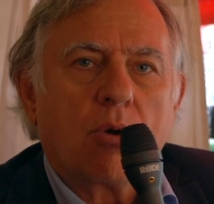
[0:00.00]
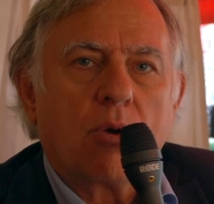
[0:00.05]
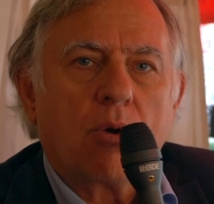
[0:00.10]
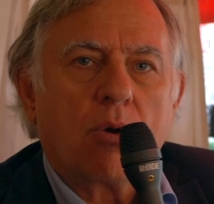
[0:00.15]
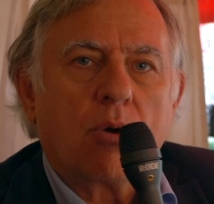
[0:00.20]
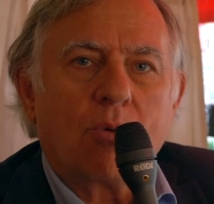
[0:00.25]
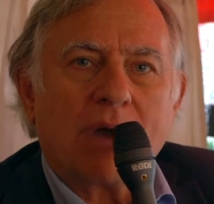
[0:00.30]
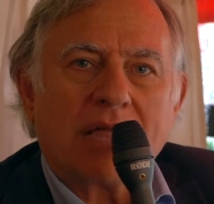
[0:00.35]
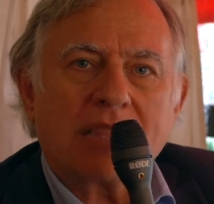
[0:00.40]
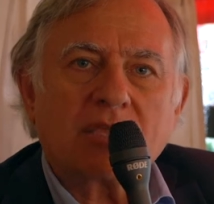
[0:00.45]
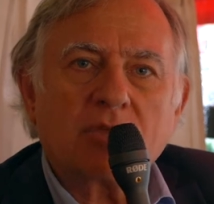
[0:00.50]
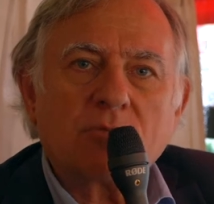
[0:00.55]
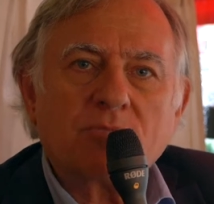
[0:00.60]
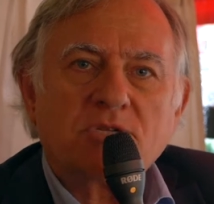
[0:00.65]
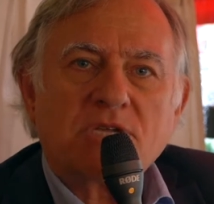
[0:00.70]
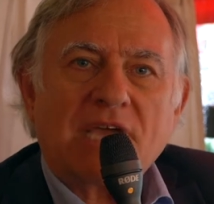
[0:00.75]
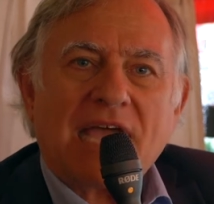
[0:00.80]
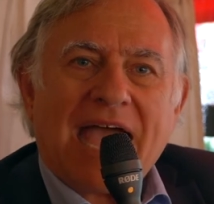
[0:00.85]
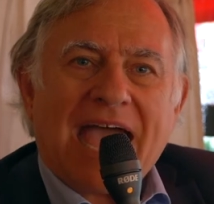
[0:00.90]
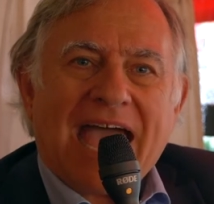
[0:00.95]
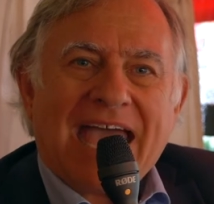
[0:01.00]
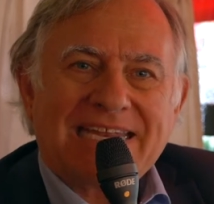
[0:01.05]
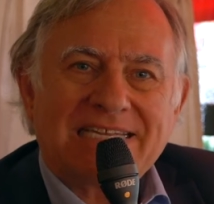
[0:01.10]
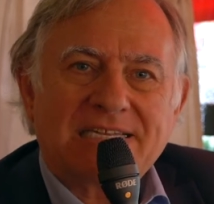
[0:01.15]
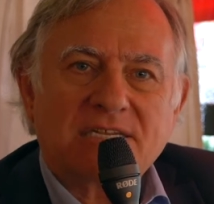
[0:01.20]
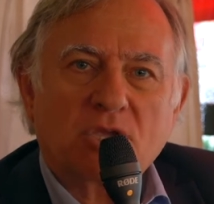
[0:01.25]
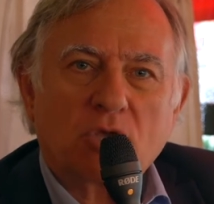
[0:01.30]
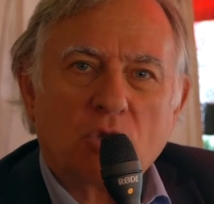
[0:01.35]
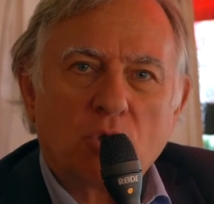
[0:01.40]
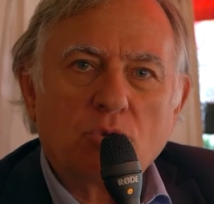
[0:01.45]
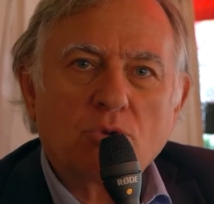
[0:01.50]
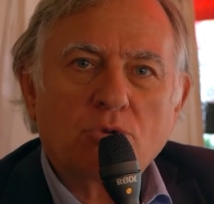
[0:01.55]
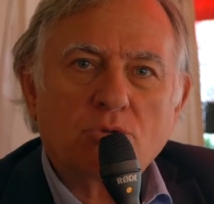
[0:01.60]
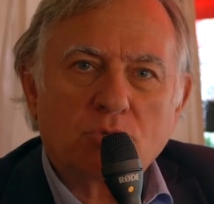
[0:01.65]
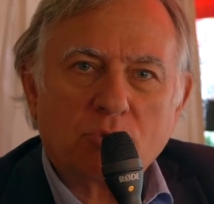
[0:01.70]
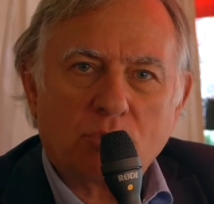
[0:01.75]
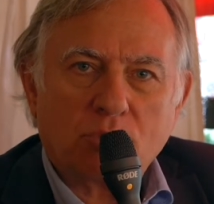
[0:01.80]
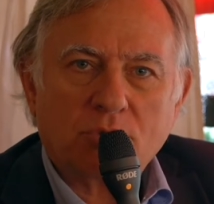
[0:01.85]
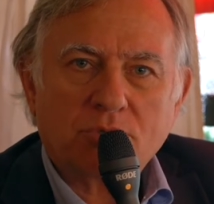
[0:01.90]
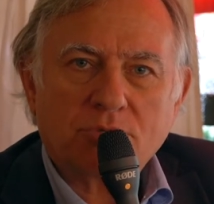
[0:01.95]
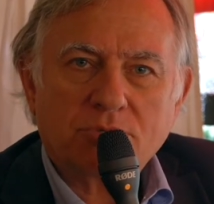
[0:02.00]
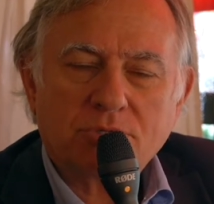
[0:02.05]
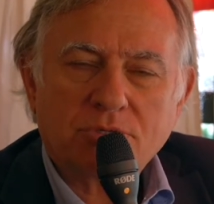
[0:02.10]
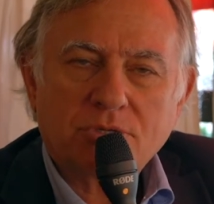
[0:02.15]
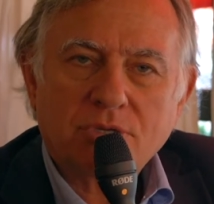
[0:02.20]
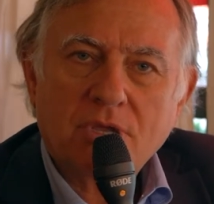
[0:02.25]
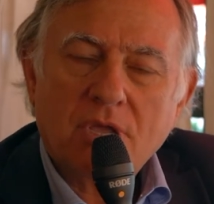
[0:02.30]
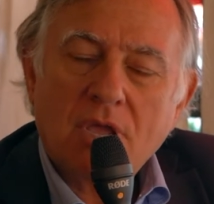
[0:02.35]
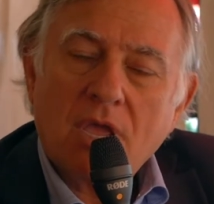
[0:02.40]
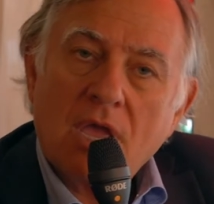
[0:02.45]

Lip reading: Welcome to Antco Talks.